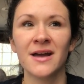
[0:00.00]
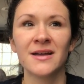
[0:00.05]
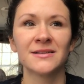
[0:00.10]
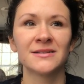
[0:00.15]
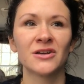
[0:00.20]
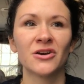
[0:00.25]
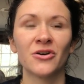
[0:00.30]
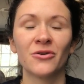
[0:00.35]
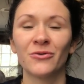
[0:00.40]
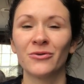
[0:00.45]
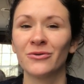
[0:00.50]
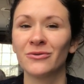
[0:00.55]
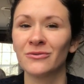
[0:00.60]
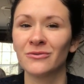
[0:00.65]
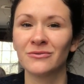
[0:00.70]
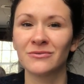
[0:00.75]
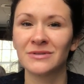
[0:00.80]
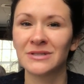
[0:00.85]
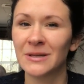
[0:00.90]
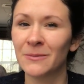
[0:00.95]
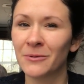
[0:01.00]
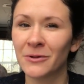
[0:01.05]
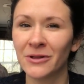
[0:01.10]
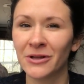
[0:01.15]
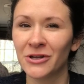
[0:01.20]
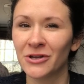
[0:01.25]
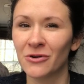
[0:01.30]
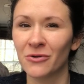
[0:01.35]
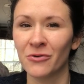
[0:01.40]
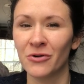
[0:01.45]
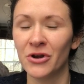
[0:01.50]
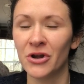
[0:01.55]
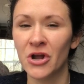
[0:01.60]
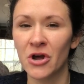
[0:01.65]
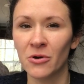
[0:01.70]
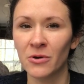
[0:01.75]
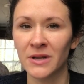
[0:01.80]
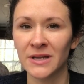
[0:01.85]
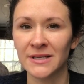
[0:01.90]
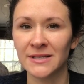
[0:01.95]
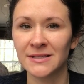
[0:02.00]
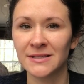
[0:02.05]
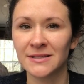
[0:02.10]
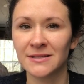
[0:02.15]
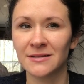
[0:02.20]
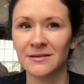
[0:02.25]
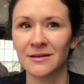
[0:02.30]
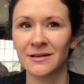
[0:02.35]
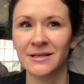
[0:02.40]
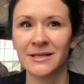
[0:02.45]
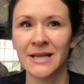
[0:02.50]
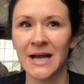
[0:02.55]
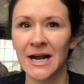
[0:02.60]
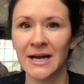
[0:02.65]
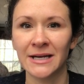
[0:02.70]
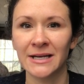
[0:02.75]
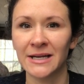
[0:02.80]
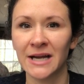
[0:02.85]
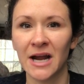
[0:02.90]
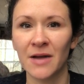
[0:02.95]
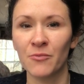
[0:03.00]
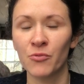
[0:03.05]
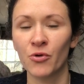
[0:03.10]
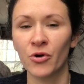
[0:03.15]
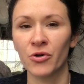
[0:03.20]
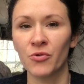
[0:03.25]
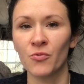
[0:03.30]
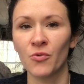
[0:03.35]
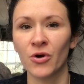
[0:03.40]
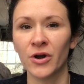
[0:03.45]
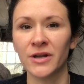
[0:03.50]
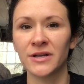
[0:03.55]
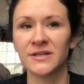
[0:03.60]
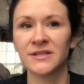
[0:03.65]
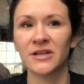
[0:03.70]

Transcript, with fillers: So typically you don't notice 99.1.